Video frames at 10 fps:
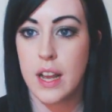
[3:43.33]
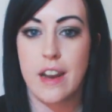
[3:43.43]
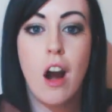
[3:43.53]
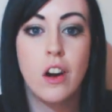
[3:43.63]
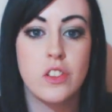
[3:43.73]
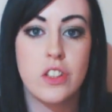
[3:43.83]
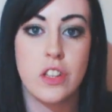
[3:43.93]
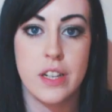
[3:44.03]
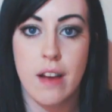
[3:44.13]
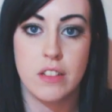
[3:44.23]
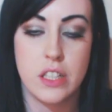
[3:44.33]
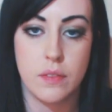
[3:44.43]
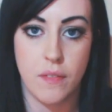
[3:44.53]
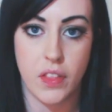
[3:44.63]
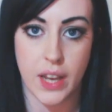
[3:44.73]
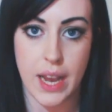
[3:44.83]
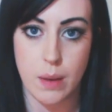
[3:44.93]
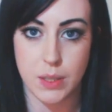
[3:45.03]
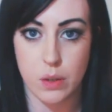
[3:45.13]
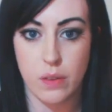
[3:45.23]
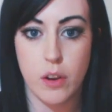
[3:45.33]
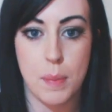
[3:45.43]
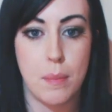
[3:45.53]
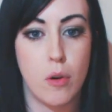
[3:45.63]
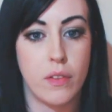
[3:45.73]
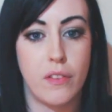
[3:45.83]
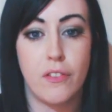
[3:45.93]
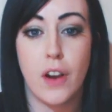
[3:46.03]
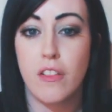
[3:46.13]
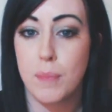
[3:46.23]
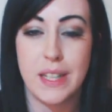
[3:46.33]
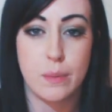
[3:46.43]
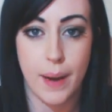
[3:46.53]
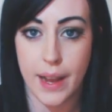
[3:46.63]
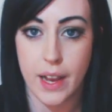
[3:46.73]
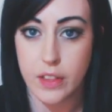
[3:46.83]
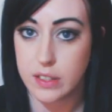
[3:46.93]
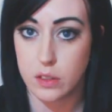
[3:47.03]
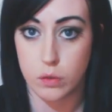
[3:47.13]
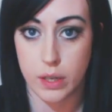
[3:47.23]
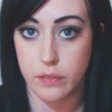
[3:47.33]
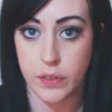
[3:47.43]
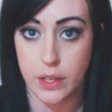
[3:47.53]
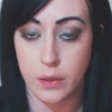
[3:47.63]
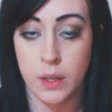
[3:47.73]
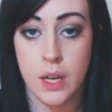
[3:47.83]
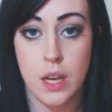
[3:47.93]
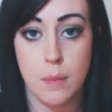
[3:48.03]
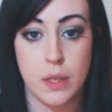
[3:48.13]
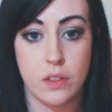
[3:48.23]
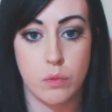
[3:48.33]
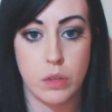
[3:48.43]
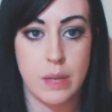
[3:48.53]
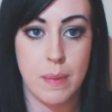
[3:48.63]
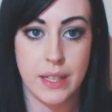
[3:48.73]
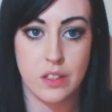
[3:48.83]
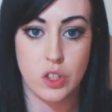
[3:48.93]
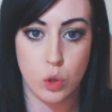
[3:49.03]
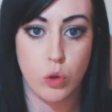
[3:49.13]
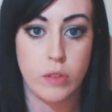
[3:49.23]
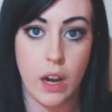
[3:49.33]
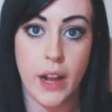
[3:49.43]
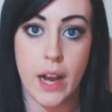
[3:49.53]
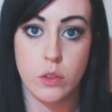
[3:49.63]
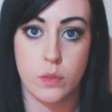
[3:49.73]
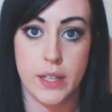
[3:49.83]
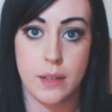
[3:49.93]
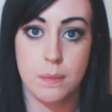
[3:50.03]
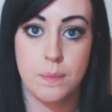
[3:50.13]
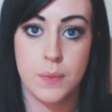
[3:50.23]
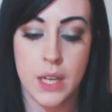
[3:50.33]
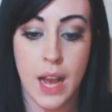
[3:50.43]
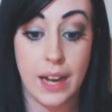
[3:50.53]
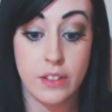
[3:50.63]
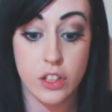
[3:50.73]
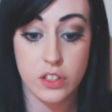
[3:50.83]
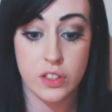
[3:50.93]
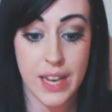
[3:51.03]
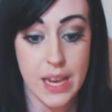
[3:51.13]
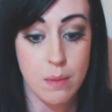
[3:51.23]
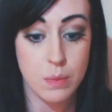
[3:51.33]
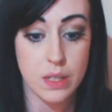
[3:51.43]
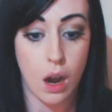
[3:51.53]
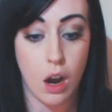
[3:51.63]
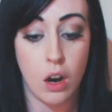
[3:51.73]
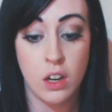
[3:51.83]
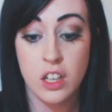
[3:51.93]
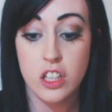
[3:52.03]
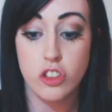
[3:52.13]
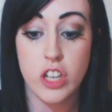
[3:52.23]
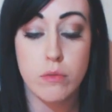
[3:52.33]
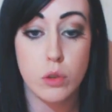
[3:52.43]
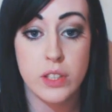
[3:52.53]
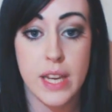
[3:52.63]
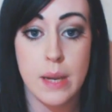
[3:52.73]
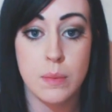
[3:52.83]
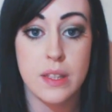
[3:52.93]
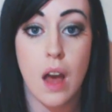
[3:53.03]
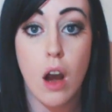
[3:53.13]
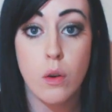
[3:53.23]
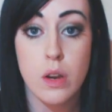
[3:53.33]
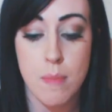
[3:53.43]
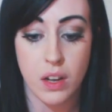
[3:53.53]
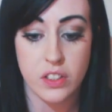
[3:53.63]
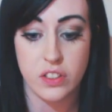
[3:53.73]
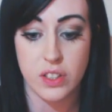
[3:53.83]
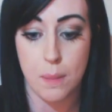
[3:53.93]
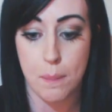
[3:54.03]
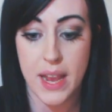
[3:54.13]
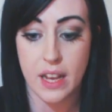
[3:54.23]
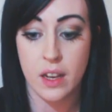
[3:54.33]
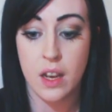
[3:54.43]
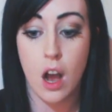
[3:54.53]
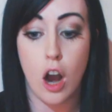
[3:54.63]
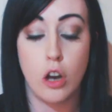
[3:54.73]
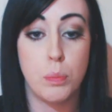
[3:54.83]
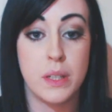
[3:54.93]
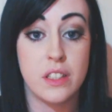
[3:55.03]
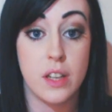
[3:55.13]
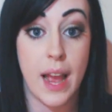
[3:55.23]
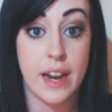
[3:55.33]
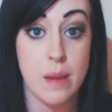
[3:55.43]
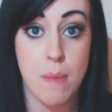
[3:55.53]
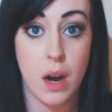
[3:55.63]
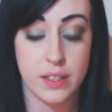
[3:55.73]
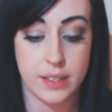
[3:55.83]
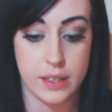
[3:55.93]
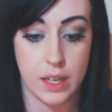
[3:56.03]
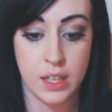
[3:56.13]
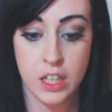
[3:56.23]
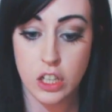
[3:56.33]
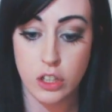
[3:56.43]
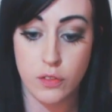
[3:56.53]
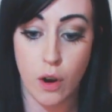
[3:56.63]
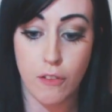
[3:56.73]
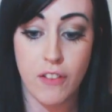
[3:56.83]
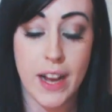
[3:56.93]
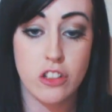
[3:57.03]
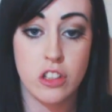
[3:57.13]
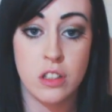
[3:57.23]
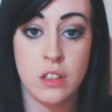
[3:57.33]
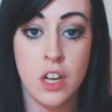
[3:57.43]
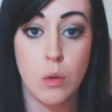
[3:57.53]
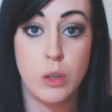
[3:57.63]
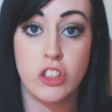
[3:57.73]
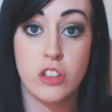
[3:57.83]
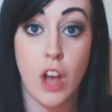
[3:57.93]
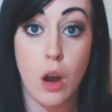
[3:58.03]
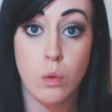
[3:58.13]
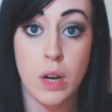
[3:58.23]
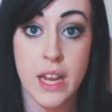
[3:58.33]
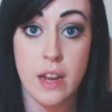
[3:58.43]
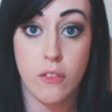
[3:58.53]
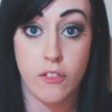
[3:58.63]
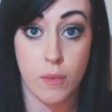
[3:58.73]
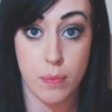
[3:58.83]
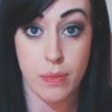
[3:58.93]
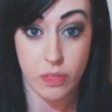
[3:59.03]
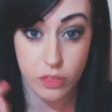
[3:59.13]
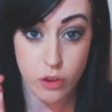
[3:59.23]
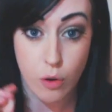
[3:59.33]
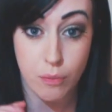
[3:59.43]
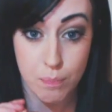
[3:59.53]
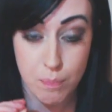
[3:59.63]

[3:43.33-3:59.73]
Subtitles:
enhance the narrative of the game. So if you're a bit more of a fluff-based player, this is great for you, because it really makes a storyline out of it. And the schemes are general schemes that only masters can pick, open to any master. You've got faction, which is only from your